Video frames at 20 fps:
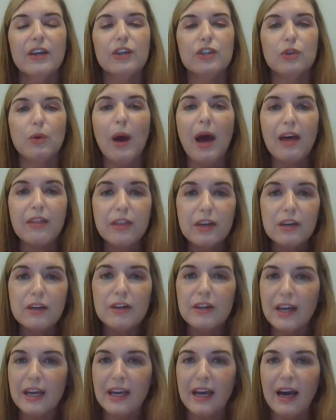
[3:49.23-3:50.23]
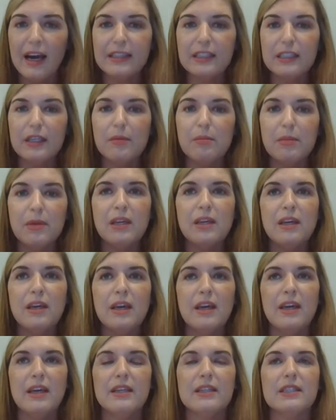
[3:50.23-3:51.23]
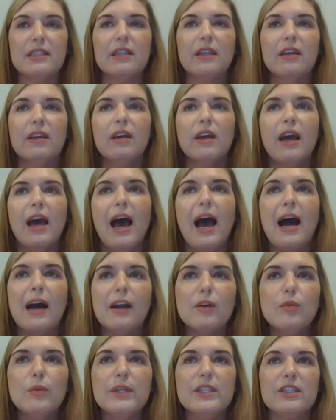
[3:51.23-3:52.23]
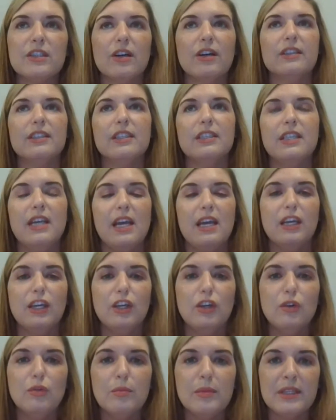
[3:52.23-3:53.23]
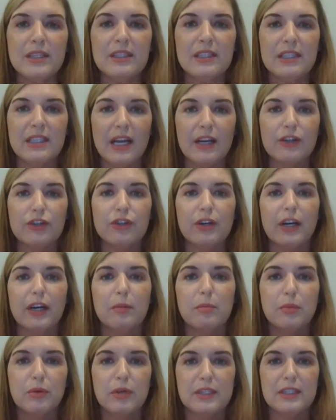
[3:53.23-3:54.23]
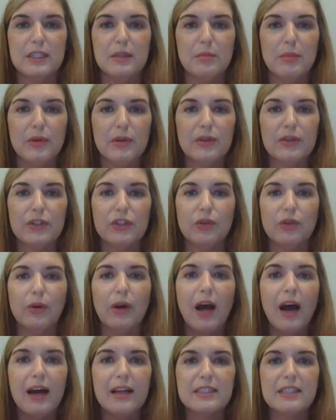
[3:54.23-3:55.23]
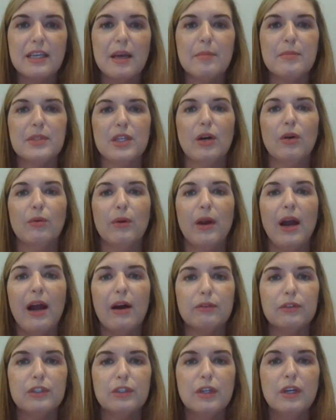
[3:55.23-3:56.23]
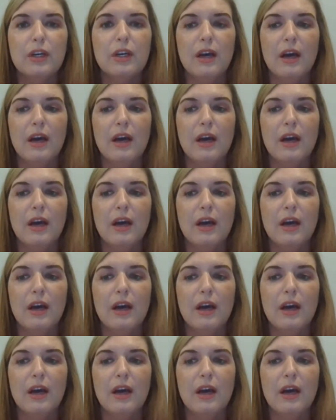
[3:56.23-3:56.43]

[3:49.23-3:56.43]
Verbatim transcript: So ethical A I to me is, how do we start to take human-centric principles, so concepts around